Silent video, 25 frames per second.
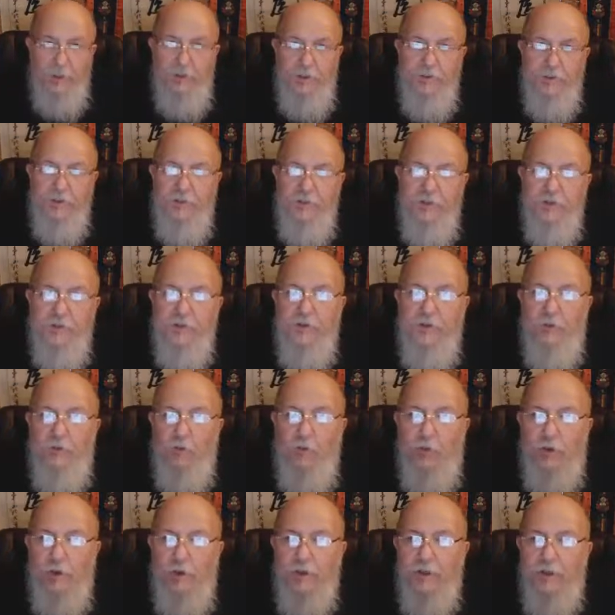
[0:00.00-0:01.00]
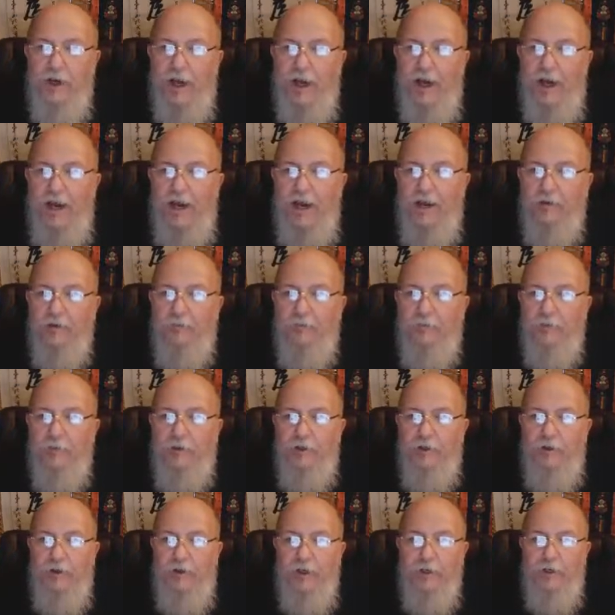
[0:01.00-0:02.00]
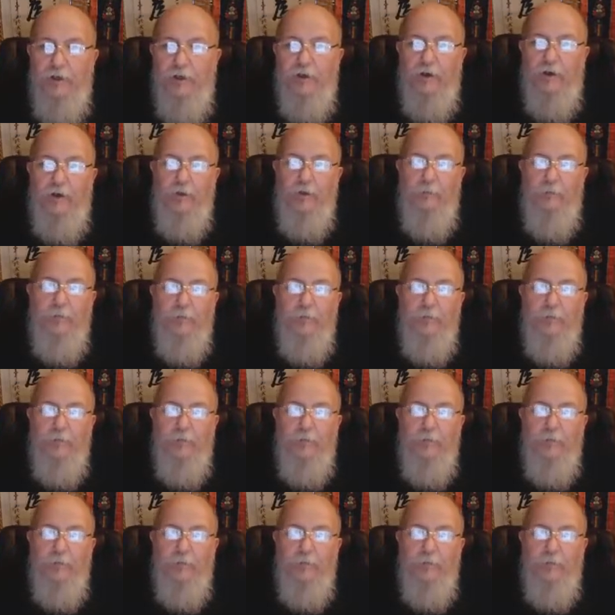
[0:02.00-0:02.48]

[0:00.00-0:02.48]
such as the one I have for you here.